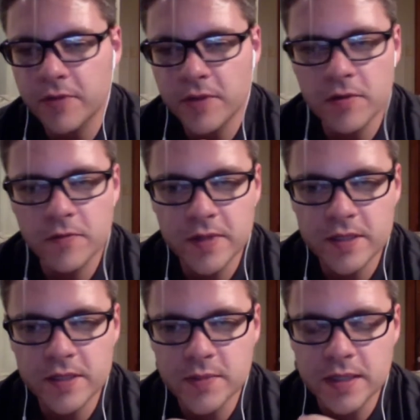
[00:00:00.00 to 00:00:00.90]
the Old
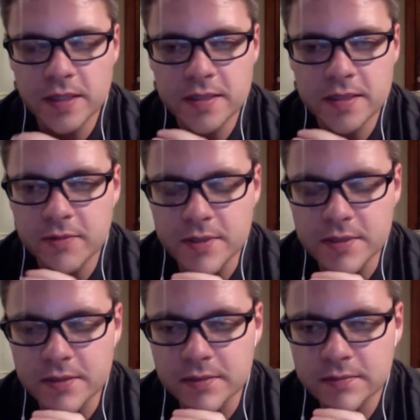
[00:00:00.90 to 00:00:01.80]
Fitz, because I
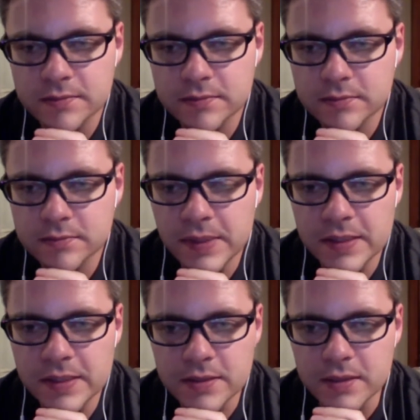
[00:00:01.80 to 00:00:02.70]
was
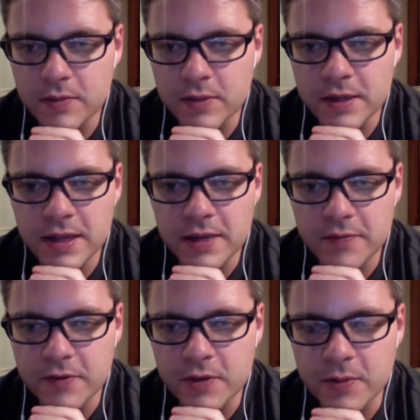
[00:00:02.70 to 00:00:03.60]
basically 3.5
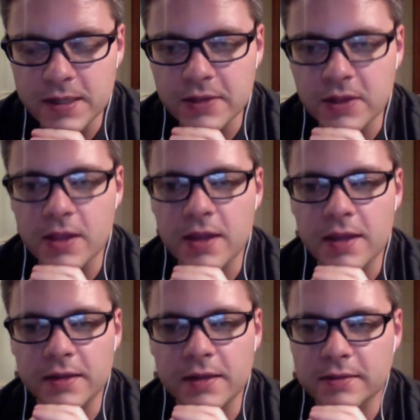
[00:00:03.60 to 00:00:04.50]
all the way down the
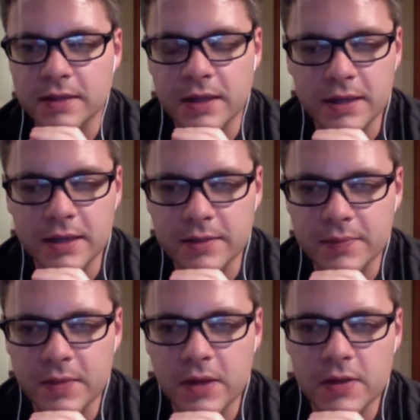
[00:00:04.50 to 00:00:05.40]
line,
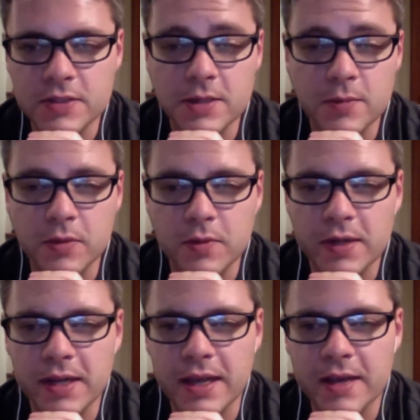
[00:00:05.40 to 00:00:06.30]
I'll stick with
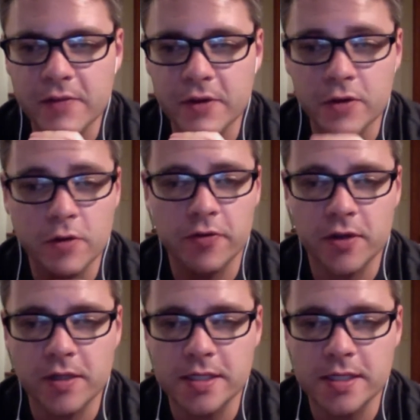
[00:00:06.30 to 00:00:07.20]
3.5. Our
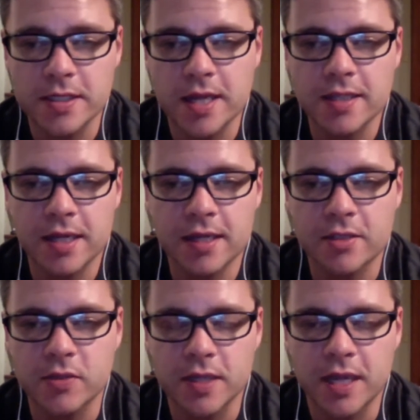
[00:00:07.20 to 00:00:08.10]
overall does not take
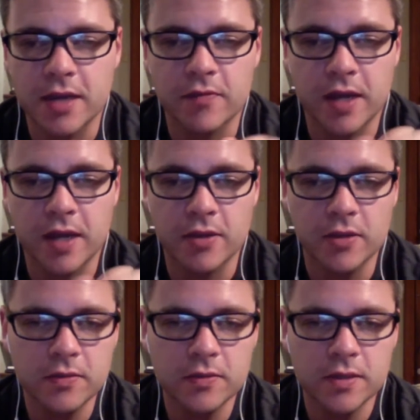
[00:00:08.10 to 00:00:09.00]
into account value,
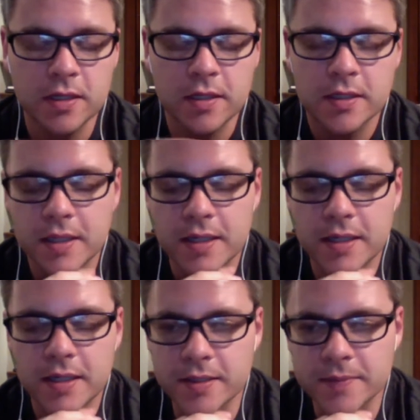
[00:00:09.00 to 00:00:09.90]

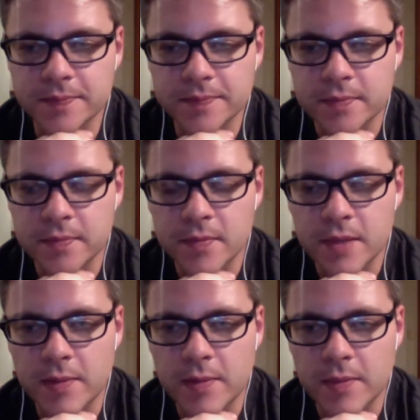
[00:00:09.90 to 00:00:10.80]

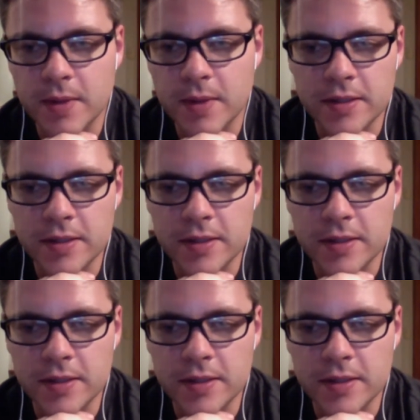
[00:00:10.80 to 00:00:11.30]
but